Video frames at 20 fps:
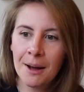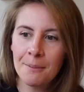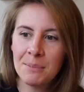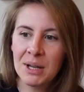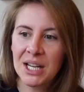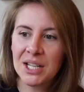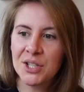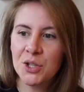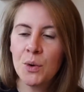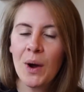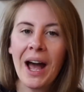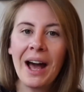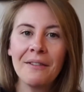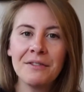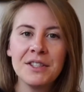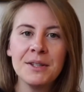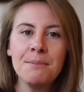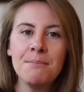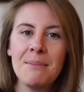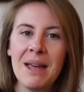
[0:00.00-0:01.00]
Because you
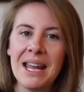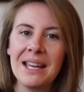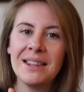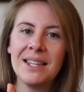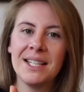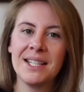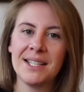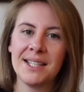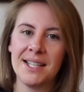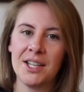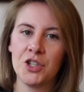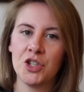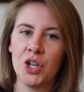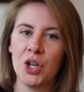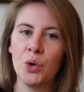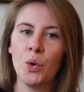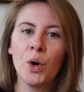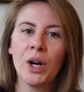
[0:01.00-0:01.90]
have to make the decision.